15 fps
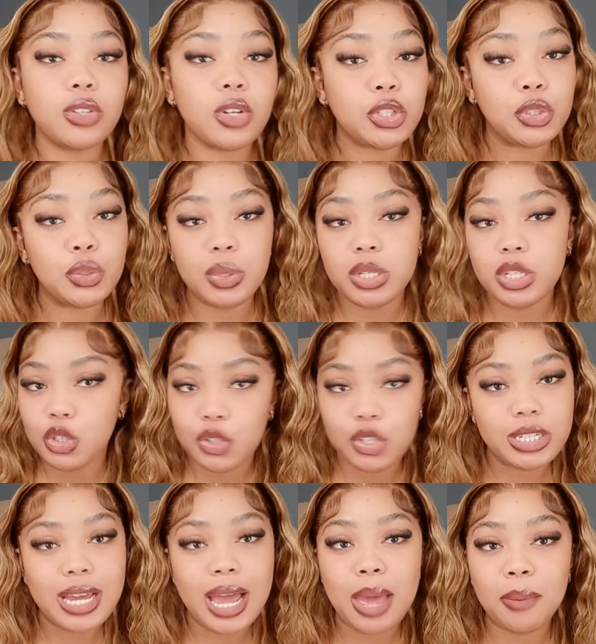not doing story
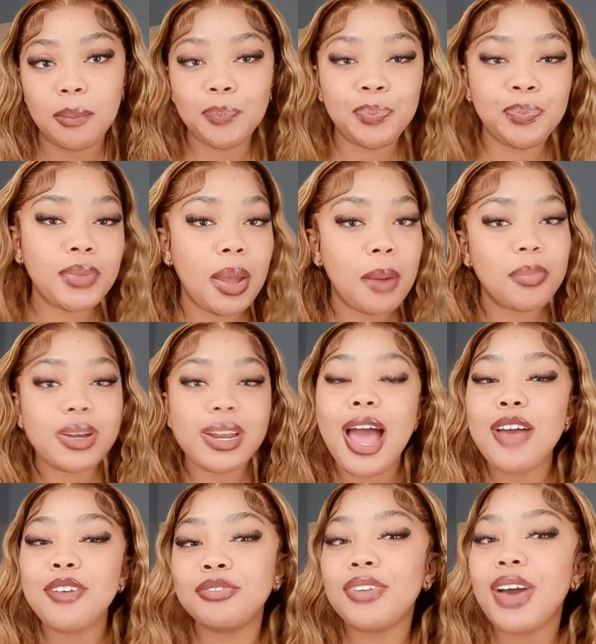time, but
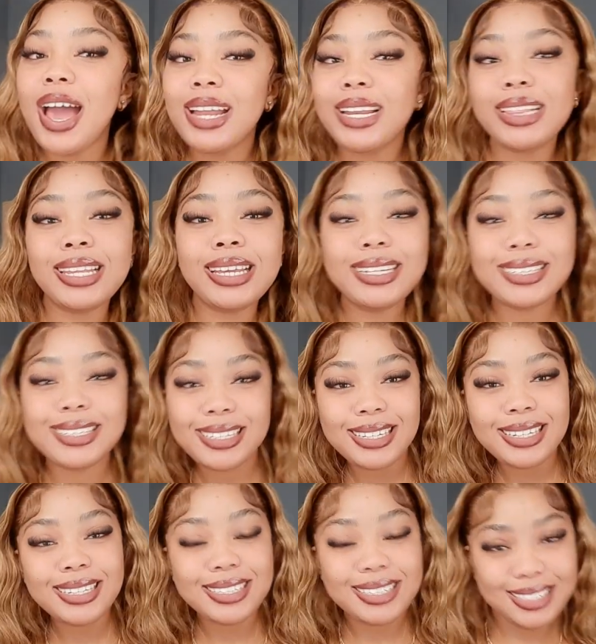I finally
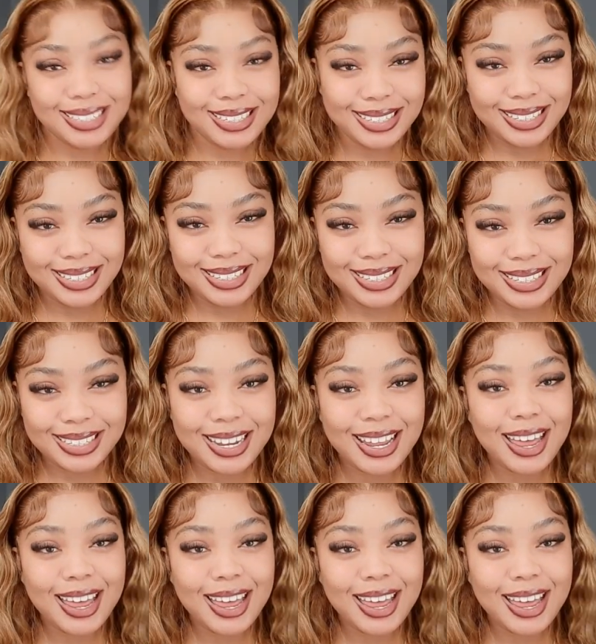did it.